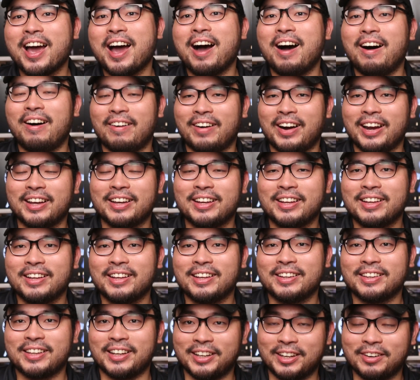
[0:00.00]
Alright,
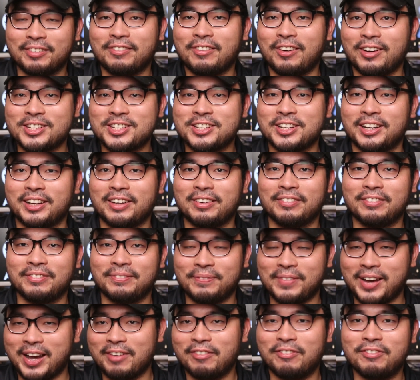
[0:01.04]
thank you for watching
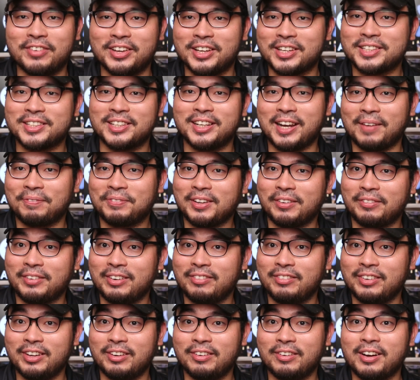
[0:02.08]
my first laptop
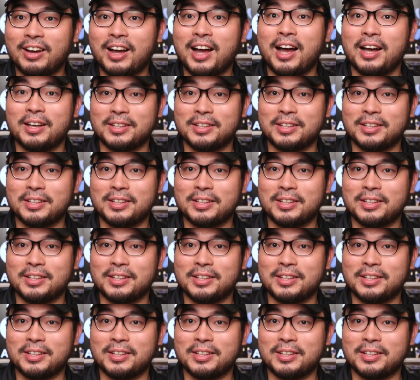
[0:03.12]
review.